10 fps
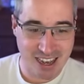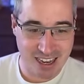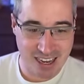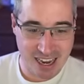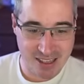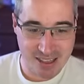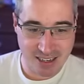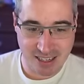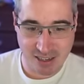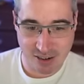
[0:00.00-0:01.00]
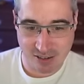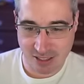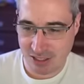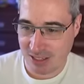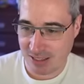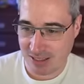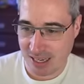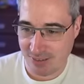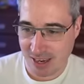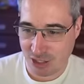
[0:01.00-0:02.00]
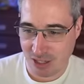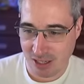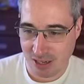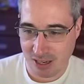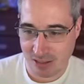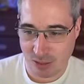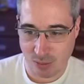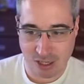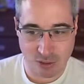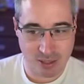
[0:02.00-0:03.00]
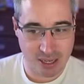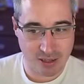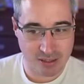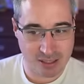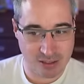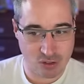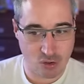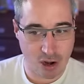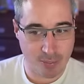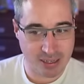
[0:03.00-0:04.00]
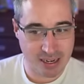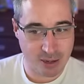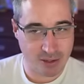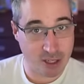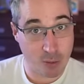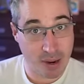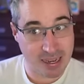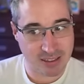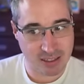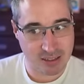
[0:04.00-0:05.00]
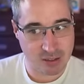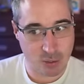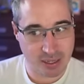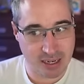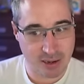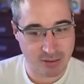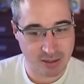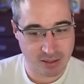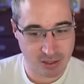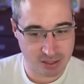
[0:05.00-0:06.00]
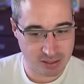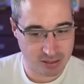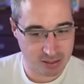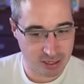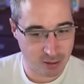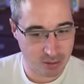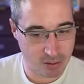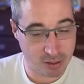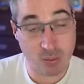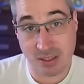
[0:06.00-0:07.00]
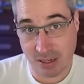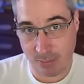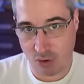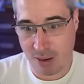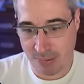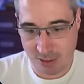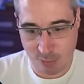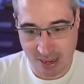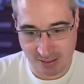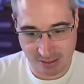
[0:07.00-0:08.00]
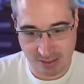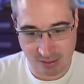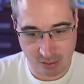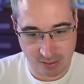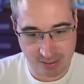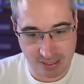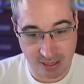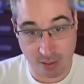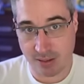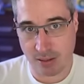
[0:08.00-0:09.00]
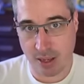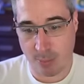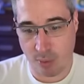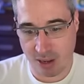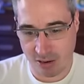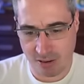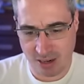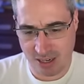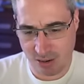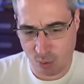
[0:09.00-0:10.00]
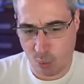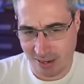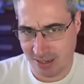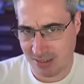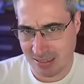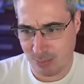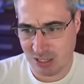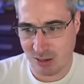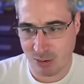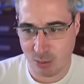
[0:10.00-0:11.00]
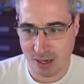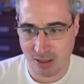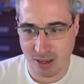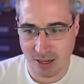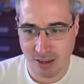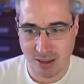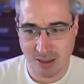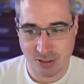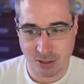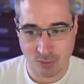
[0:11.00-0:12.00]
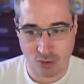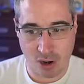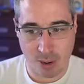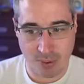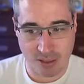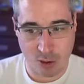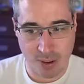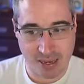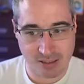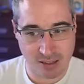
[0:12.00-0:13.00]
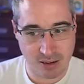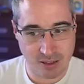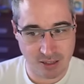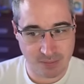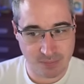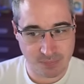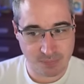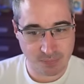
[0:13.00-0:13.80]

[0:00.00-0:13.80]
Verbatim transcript: And then here, let's just hit save actually. And so when I do that, you can see it's dropping down and the opacity is going down, just because here, the reason I'm dropping the opacity is you can see here it's a lot brighter and here the whiteness seems to go away a lot. So I'm dropping the opacity on it.